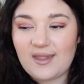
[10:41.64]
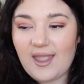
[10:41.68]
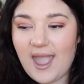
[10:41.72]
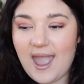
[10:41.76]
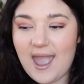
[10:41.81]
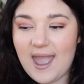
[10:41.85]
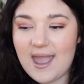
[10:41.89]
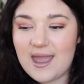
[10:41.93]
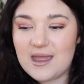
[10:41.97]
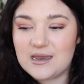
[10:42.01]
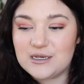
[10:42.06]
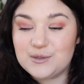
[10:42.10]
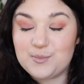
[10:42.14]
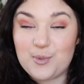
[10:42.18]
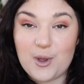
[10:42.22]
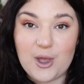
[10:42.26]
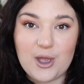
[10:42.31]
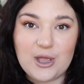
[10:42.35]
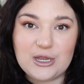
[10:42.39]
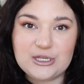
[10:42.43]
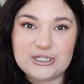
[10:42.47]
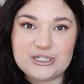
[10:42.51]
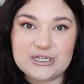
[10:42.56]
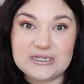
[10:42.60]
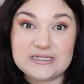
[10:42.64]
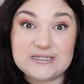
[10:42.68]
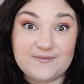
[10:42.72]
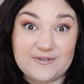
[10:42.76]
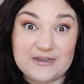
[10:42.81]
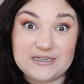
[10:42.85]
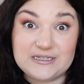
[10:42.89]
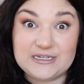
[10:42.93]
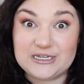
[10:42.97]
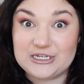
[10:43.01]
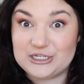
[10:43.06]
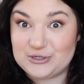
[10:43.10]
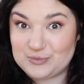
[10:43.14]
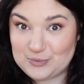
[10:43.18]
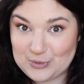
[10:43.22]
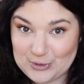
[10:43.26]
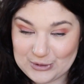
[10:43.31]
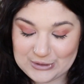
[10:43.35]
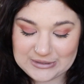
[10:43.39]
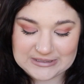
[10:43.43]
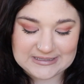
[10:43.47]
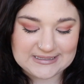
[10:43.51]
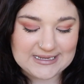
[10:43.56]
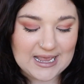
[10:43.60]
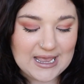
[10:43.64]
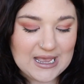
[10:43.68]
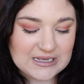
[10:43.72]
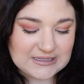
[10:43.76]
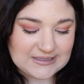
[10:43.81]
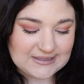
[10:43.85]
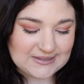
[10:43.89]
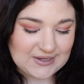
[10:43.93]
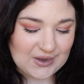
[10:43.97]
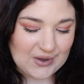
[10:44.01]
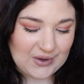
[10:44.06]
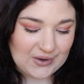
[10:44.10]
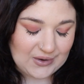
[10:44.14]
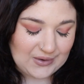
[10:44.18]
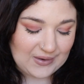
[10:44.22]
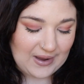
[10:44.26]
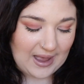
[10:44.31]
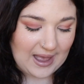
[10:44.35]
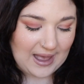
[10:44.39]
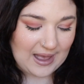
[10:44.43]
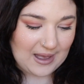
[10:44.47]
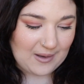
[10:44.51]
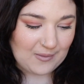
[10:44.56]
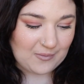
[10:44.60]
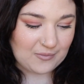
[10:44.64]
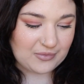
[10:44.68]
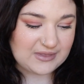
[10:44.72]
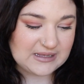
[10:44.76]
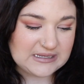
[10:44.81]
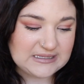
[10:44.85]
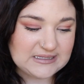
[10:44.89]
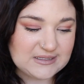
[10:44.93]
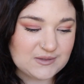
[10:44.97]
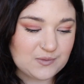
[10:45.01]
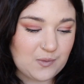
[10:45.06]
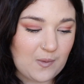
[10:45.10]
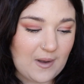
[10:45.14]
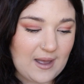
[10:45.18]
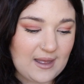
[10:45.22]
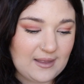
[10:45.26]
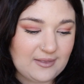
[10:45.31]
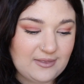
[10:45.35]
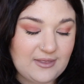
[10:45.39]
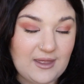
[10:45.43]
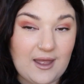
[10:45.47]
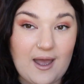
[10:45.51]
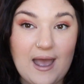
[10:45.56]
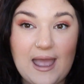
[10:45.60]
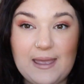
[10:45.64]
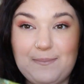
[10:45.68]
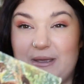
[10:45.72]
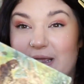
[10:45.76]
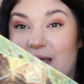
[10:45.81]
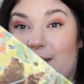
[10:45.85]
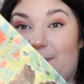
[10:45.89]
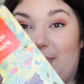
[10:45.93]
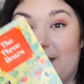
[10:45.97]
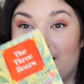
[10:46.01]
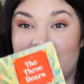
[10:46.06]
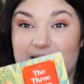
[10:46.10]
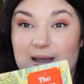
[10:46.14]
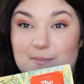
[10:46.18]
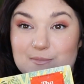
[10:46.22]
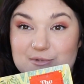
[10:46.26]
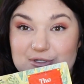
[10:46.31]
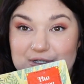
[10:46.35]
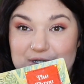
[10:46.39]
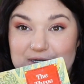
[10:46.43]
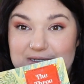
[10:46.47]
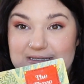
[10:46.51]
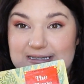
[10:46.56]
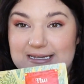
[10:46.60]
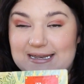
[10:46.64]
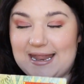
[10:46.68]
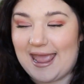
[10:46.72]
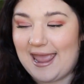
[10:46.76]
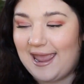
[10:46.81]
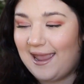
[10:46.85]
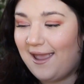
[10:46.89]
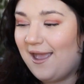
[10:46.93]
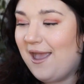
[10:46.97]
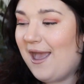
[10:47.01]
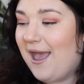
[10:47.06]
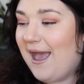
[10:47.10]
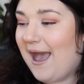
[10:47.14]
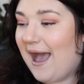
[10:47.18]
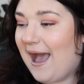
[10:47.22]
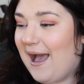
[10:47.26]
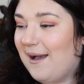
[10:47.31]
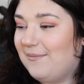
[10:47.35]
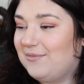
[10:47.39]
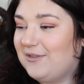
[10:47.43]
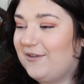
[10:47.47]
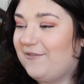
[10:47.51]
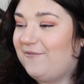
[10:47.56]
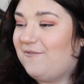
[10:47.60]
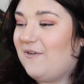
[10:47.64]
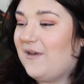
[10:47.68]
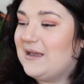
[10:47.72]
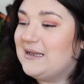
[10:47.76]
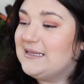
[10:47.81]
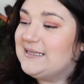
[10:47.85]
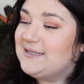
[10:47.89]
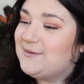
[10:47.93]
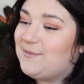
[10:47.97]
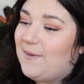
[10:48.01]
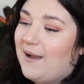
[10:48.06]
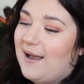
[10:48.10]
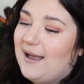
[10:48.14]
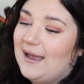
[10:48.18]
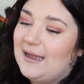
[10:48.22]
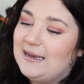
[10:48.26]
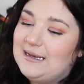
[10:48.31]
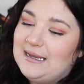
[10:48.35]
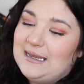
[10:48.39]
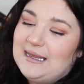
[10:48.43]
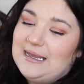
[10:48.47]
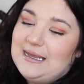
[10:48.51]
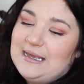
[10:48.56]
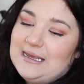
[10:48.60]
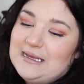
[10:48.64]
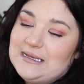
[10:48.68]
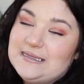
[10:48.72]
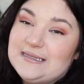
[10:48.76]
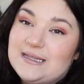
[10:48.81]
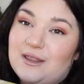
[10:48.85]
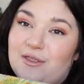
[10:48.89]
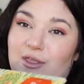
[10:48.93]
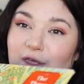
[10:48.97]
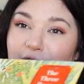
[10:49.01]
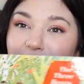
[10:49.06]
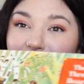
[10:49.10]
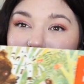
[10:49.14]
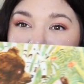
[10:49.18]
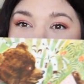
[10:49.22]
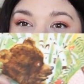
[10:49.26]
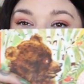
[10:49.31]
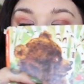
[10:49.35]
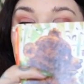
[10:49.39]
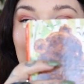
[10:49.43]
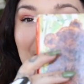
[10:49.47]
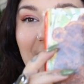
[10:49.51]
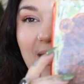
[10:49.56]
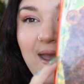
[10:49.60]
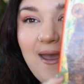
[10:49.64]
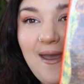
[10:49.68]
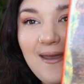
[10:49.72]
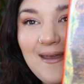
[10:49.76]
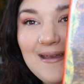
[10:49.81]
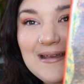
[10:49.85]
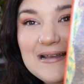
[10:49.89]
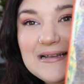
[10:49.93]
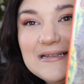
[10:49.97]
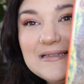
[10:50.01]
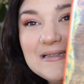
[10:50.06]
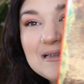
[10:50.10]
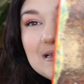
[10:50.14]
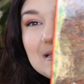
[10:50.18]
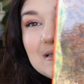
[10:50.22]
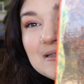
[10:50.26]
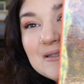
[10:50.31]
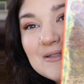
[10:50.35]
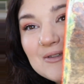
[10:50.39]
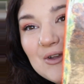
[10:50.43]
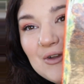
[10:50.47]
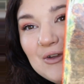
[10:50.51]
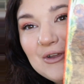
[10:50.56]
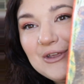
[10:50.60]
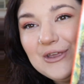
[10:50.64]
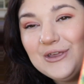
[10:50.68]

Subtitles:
and purchase vintage books. So this one that I picked up 2 today. The first one is The 3 Bears. It's so